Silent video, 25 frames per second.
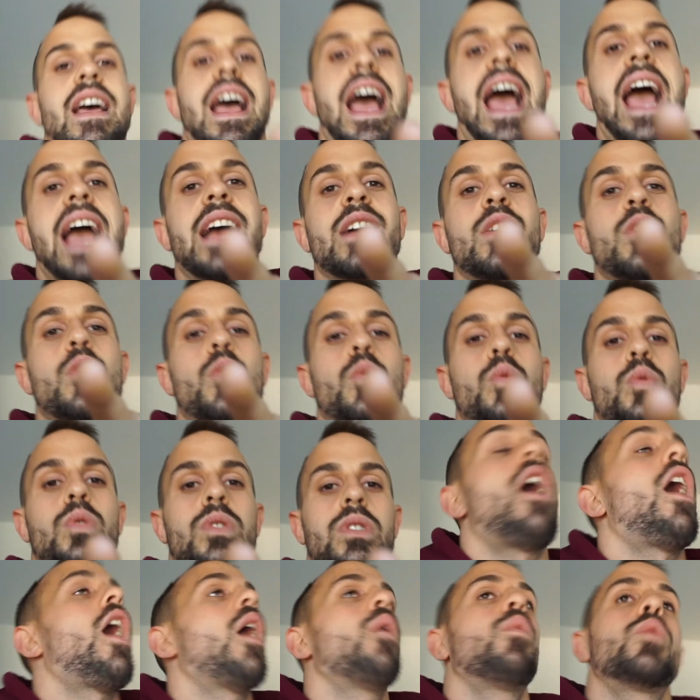
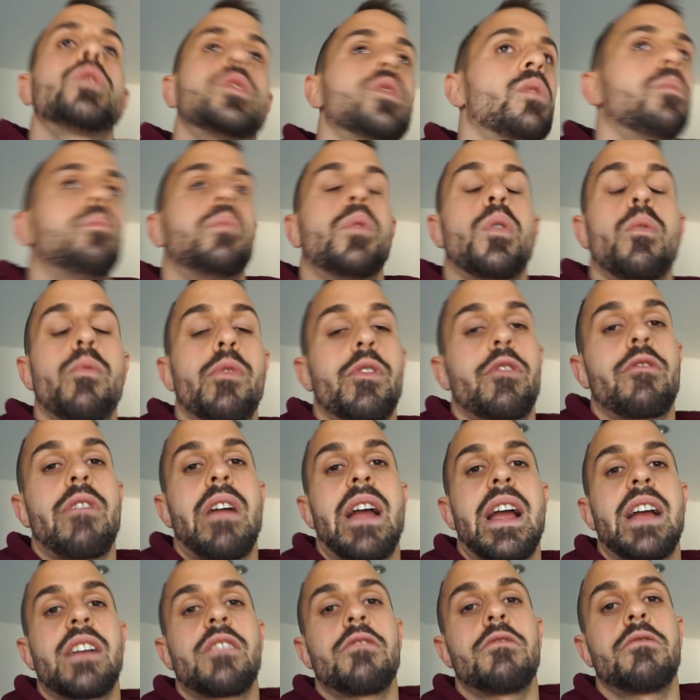ankles. I was not born with
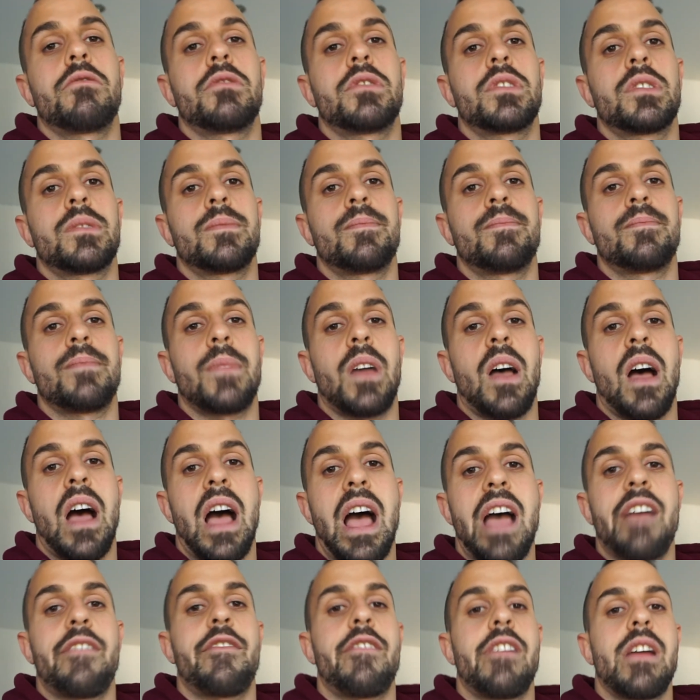great ankles. I
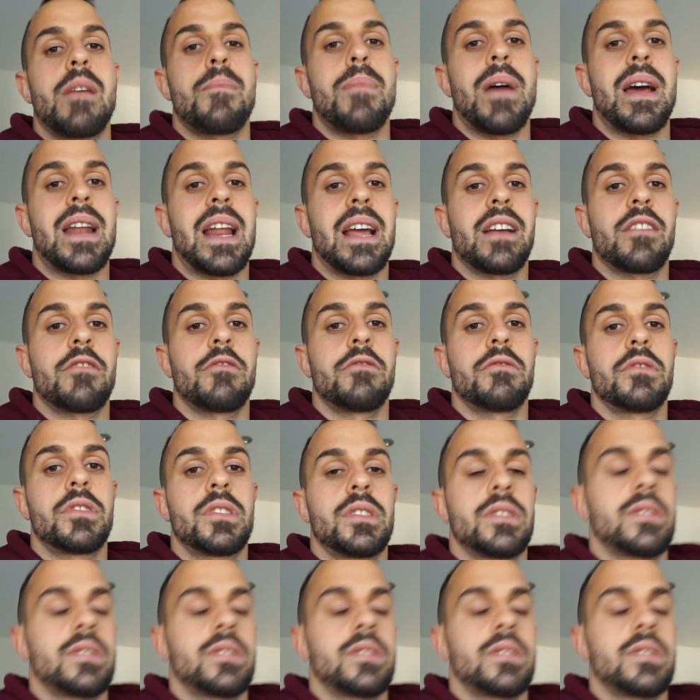have very bad ankles.